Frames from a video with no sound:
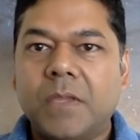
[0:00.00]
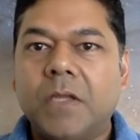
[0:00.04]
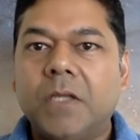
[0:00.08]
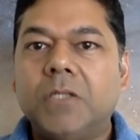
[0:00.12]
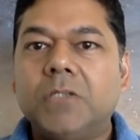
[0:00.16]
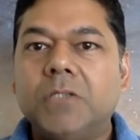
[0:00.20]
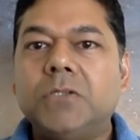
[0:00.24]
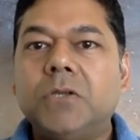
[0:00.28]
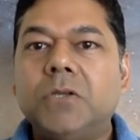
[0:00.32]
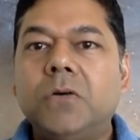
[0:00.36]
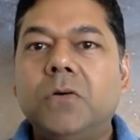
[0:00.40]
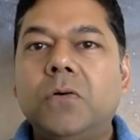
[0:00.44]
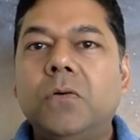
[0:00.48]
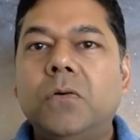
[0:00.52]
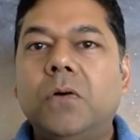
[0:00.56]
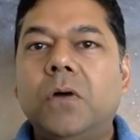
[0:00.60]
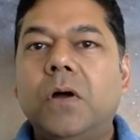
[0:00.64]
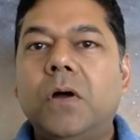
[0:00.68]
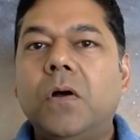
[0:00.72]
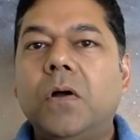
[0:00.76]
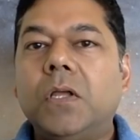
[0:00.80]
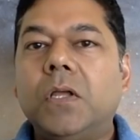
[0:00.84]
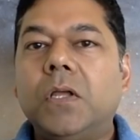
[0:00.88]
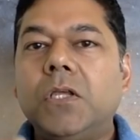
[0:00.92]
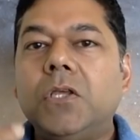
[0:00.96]
So
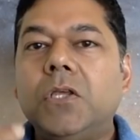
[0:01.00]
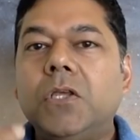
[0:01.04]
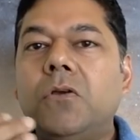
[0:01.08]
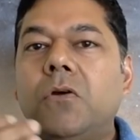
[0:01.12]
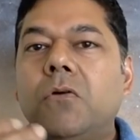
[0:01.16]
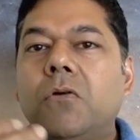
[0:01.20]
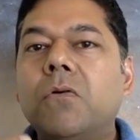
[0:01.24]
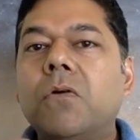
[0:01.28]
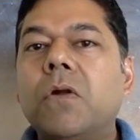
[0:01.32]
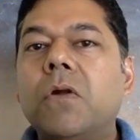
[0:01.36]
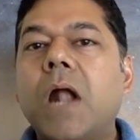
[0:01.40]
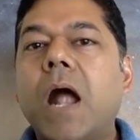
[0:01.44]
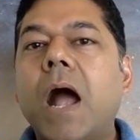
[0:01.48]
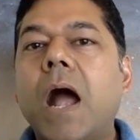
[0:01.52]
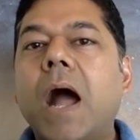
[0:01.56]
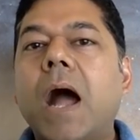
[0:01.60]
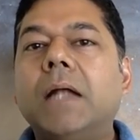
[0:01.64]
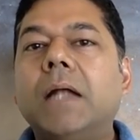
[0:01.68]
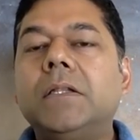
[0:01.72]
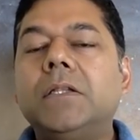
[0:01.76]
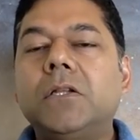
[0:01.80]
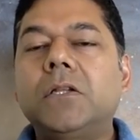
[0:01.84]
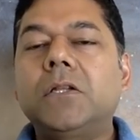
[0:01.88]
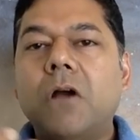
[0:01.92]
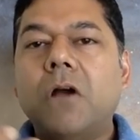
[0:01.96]
your
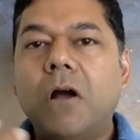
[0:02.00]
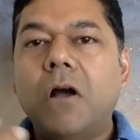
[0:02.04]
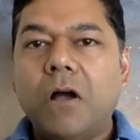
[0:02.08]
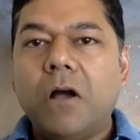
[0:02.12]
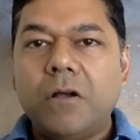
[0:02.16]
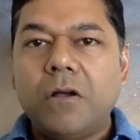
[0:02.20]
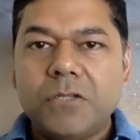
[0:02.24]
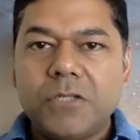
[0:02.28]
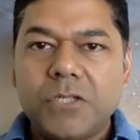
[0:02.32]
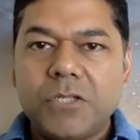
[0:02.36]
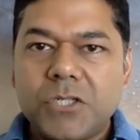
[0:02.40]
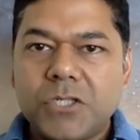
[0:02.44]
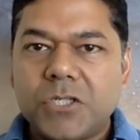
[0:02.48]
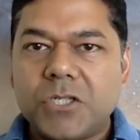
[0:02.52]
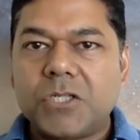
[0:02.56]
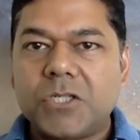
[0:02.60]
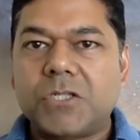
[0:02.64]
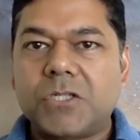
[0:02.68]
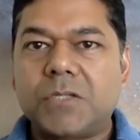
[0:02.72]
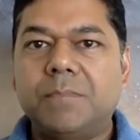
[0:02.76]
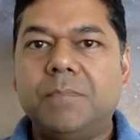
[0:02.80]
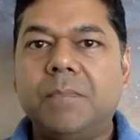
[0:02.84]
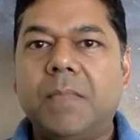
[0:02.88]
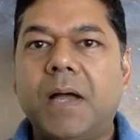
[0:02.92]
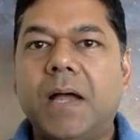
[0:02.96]

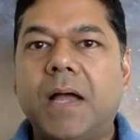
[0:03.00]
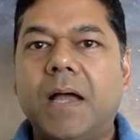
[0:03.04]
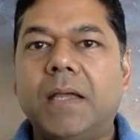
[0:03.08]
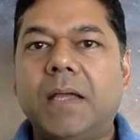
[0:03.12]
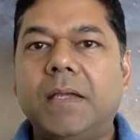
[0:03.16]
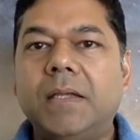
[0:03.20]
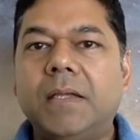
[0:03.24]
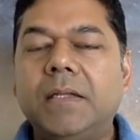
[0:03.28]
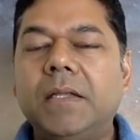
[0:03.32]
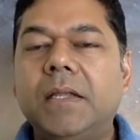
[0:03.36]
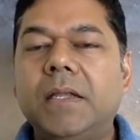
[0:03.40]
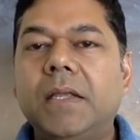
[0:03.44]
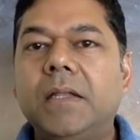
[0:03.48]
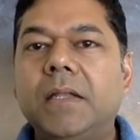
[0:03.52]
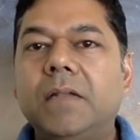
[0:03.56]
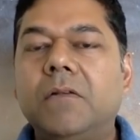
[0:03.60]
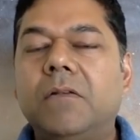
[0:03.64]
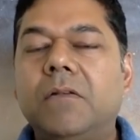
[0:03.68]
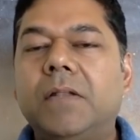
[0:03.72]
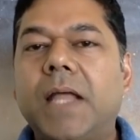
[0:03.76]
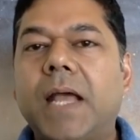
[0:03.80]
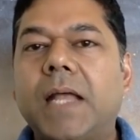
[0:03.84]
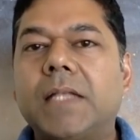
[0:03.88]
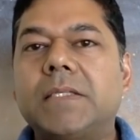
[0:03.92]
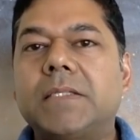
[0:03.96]
unconscious mind,
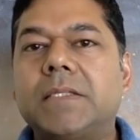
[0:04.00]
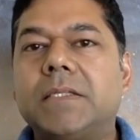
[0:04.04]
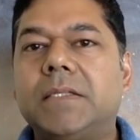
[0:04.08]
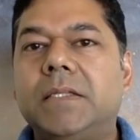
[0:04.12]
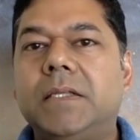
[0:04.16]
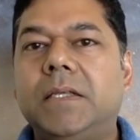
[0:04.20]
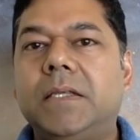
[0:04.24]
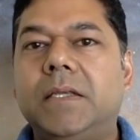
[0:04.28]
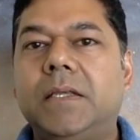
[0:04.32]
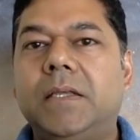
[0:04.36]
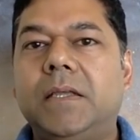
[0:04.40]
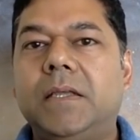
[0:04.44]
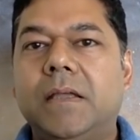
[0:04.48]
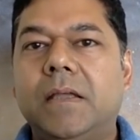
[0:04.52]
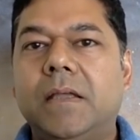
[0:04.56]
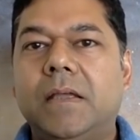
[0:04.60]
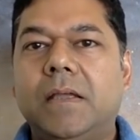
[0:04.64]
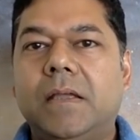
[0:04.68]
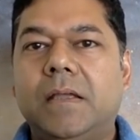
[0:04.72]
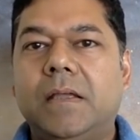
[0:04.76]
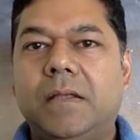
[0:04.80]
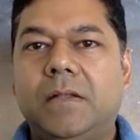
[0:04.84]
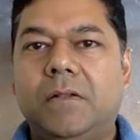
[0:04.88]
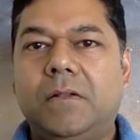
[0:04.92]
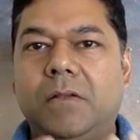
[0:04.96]
that's the,
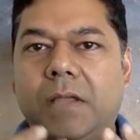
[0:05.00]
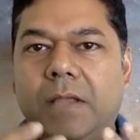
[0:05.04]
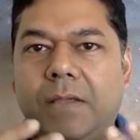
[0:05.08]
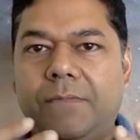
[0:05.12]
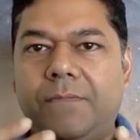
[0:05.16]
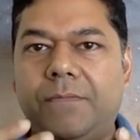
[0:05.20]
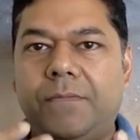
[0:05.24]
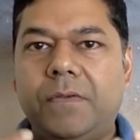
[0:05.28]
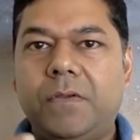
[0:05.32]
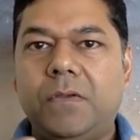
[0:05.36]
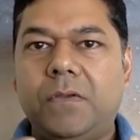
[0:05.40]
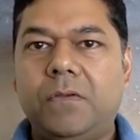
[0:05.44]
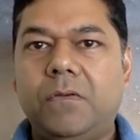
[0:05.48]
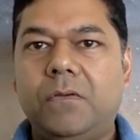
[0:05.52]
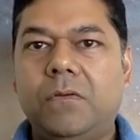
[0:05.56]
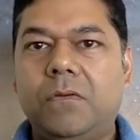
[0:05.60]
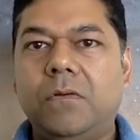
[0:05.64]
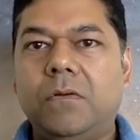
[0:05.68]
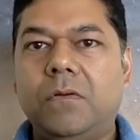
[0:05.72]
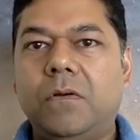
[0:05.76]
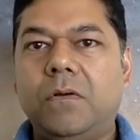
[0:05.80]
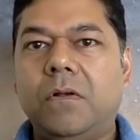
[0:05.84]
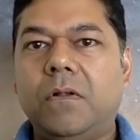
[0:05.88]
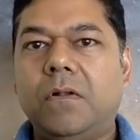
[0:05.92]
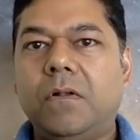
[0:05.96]
if
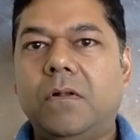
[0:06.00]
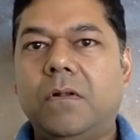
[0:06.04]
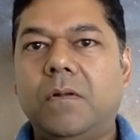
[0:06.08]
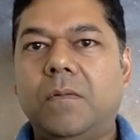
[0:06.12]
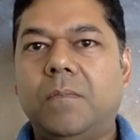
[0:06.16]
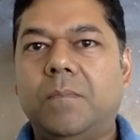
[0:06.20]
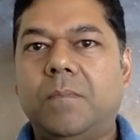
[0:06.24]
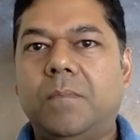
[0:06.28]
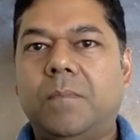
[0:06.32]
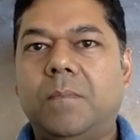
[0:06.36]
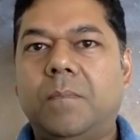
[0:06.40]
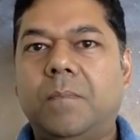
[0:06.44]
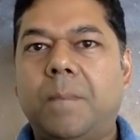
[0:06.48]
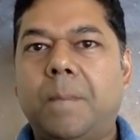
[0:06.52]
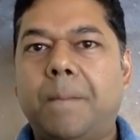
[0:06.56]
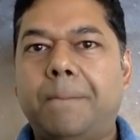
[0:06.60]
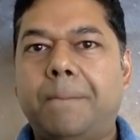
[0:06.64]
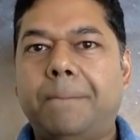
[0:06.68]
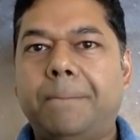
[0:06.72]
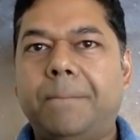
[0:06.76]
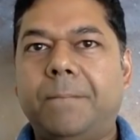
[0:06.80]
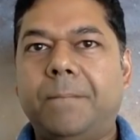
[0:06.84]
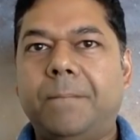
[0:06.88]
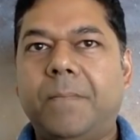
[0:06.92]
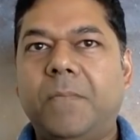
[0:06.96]
you
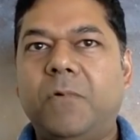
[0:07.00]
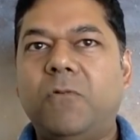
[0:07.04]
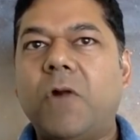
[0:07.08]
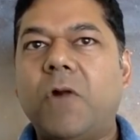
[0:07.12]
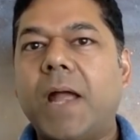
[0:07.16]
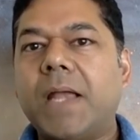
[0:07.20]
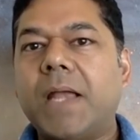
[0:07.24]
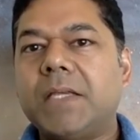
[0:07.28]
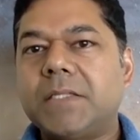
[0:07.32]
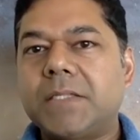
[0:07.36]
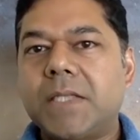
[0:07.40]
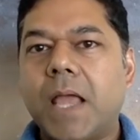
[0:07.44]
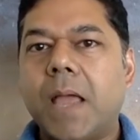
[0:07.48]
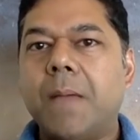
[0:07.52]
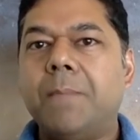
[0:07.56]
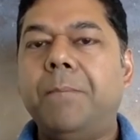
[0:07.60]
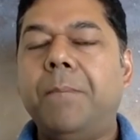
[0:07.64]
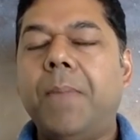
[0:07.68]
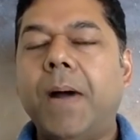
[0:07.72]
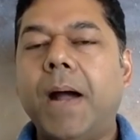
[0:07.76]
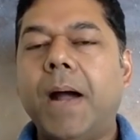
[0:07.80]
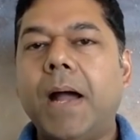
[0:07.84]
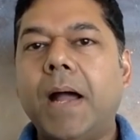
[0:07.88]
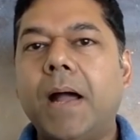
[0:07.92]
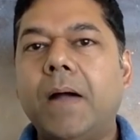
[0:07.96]
rise
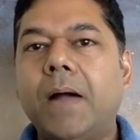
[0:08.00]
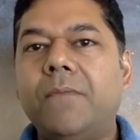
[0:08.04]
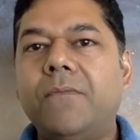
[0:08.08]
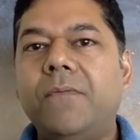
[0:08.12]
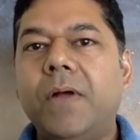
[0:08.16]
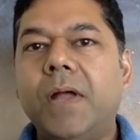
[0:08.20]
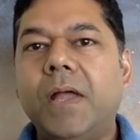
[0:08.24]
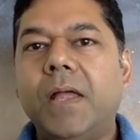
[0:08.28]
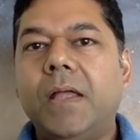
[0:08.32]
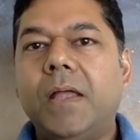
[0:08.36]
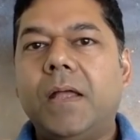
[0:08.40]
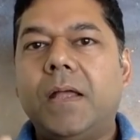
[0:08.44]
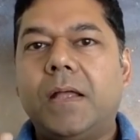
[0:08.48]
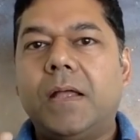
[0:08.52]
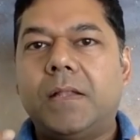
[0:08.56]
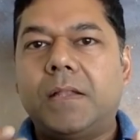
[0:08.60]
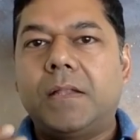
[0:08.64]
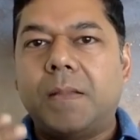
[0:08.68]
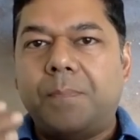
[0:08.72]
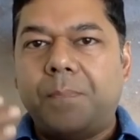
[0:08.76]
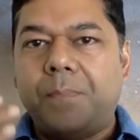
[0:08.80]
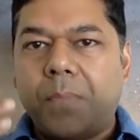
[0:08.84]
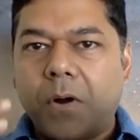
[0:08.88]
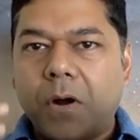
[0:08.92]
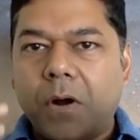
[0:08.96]
above
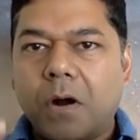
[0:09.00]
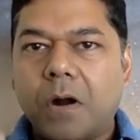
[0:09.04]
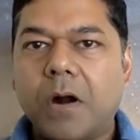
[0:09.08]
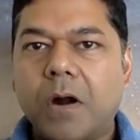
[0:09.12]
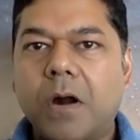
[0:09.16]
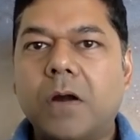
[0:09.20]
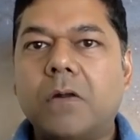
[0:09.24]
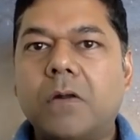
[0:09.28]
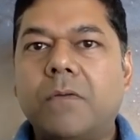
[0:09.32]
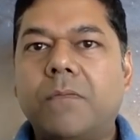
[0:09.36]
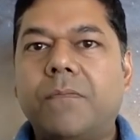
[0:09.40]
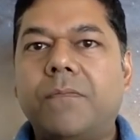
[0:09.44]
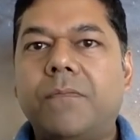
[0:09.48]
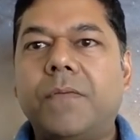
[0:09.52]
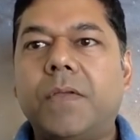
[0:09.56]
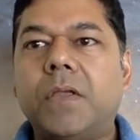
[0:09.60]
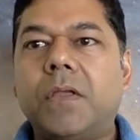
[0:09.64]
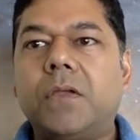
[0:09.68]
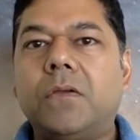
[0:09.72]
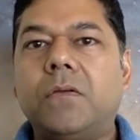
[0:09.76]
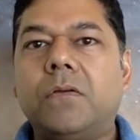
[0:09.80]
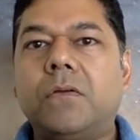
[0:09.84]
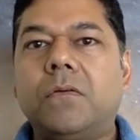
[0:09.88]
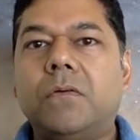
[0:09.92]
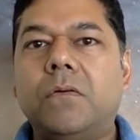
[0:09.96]
the part of
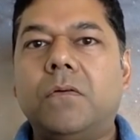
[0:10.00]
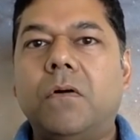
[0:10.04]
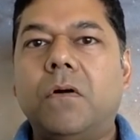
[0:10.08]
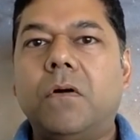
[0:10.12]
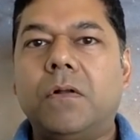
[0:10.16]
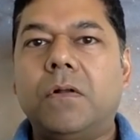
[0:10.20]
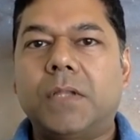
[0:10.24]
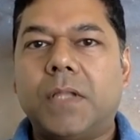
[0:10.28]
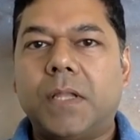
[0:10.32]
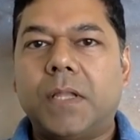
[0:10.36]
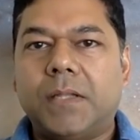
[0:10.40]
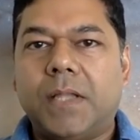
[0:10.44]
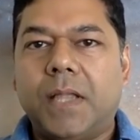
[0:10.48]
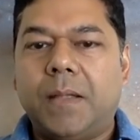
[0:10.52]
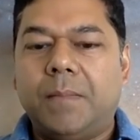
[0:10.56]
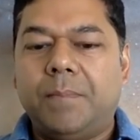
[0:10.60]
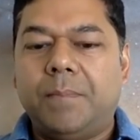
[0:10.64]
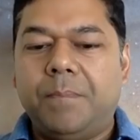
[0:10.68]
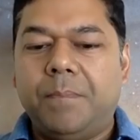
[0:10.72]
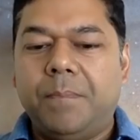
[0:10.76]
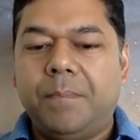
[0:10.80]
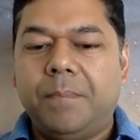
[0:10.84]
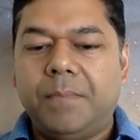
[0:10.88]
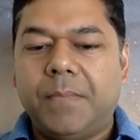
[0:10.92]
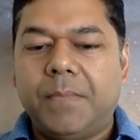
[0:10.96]
you or
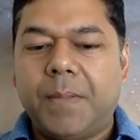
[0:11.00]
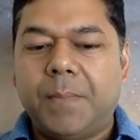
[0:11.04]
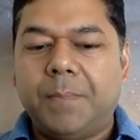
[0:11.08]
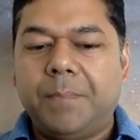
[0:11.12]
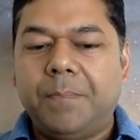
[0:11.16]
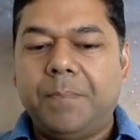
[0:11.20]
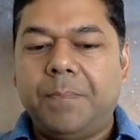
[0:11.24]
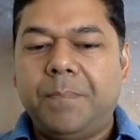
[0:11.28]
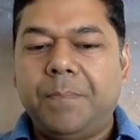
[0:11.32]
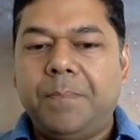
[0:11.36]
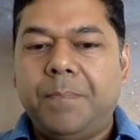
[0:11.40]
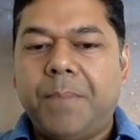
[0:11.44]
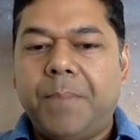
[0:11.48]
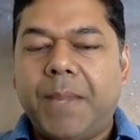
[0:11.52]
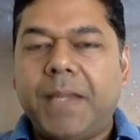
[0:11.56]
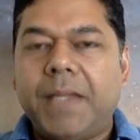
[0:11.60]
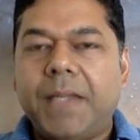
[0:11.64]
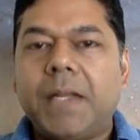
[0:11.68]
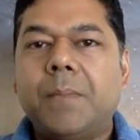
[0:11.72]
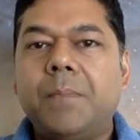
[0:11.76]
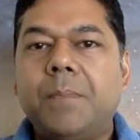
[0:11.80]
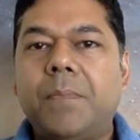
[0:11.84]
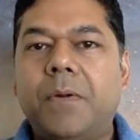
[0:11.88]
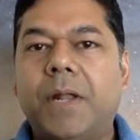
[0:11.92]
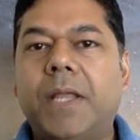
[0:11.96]
the
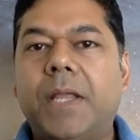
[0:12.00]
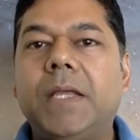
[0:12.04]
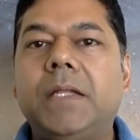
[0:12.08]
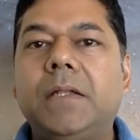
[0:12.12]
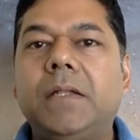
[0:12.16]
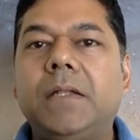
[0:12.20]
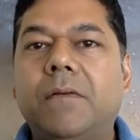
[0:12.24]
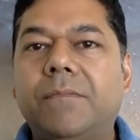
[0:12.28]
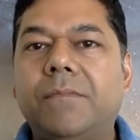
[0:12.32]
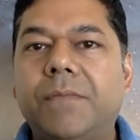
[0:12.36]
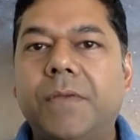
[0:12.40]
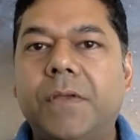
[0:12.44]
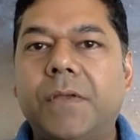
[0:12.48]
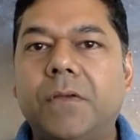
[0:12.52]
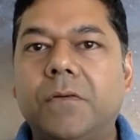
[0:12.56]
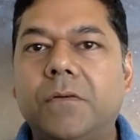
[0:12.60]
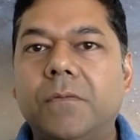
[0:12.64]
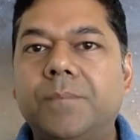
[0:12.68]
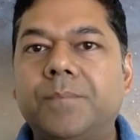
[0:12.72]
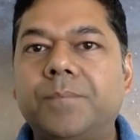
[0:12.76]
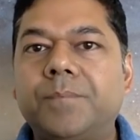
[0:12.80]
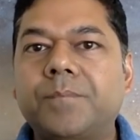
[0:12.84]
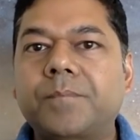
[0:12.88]
beta brain of you